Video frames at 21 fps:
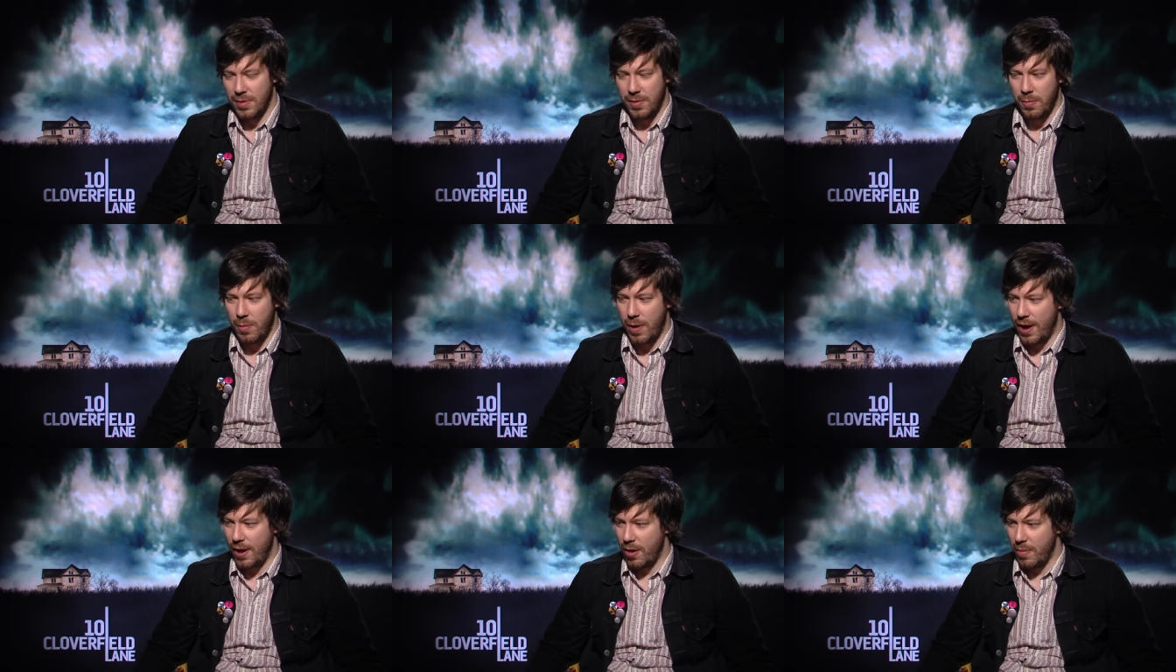
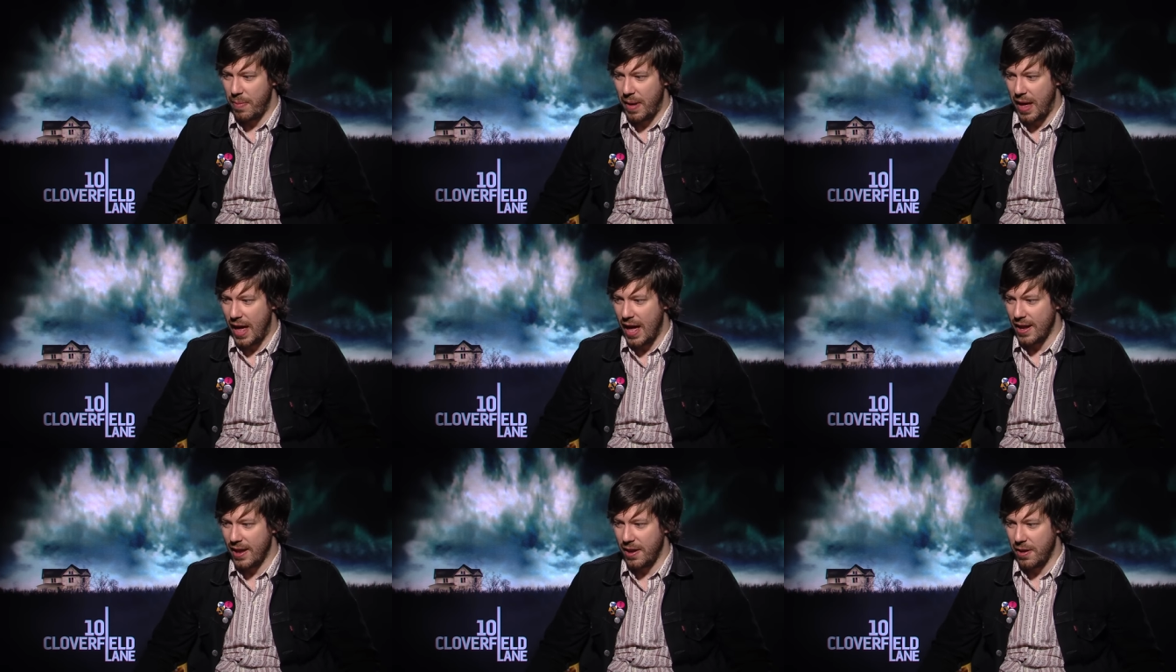while
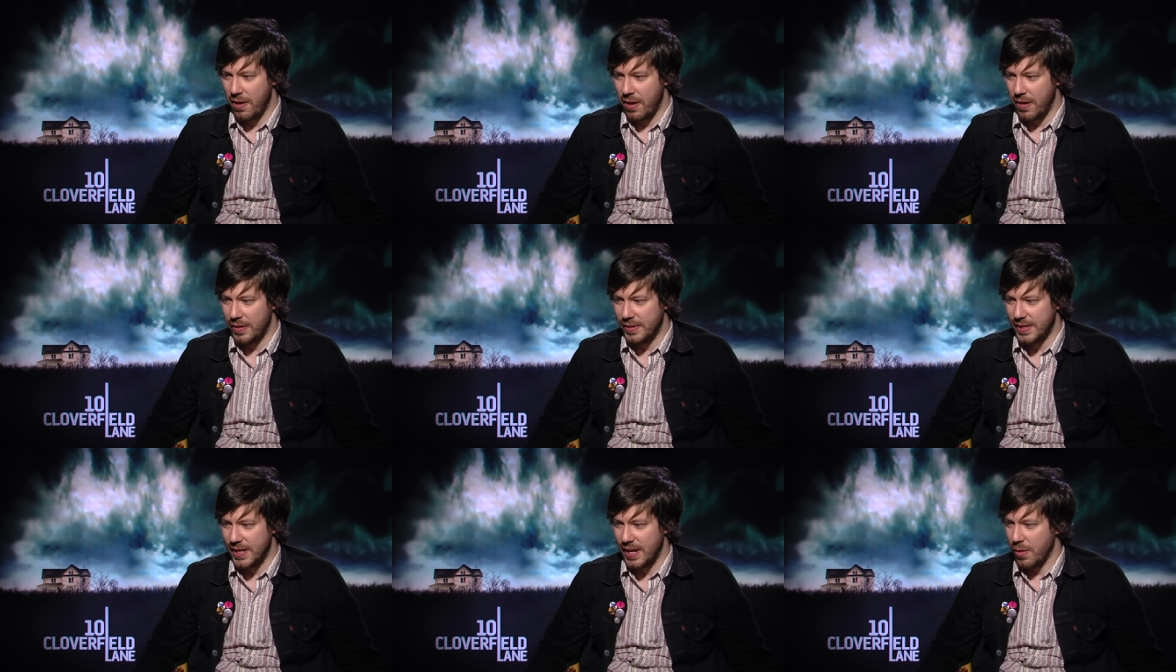back, you know,
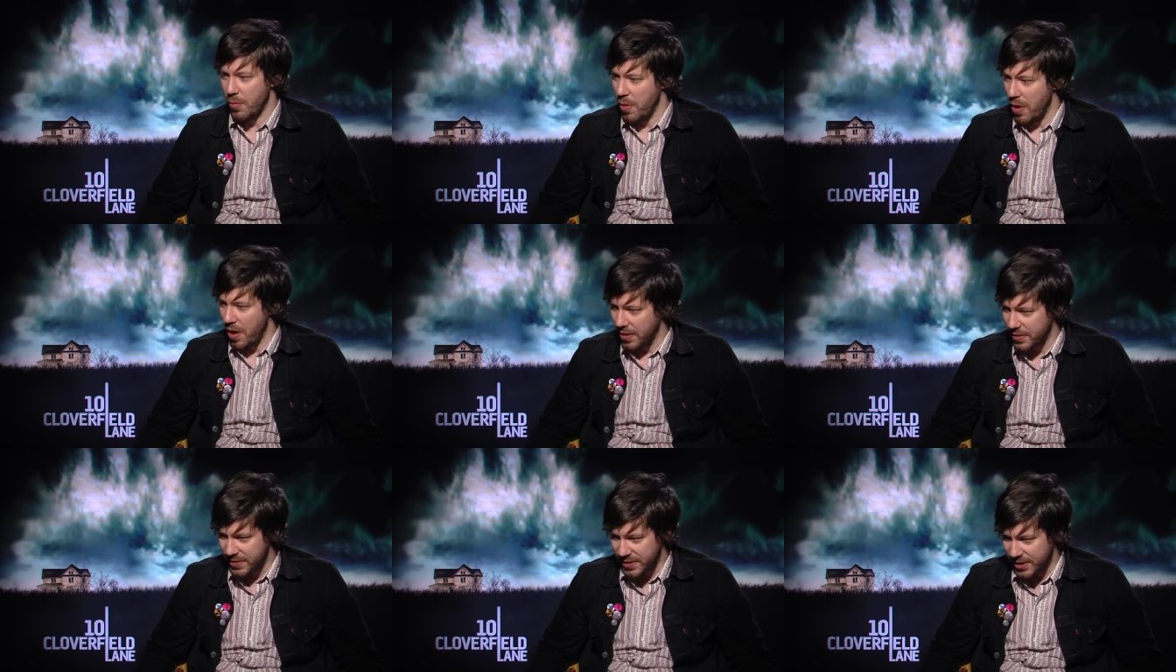I was like,
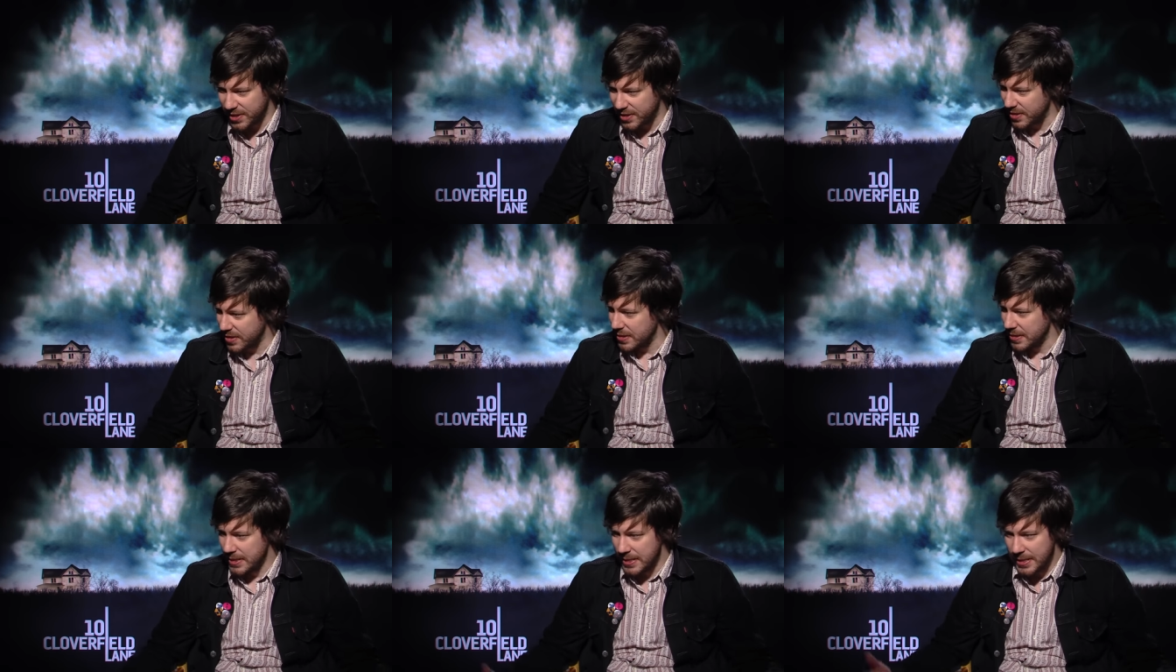well, it's, just,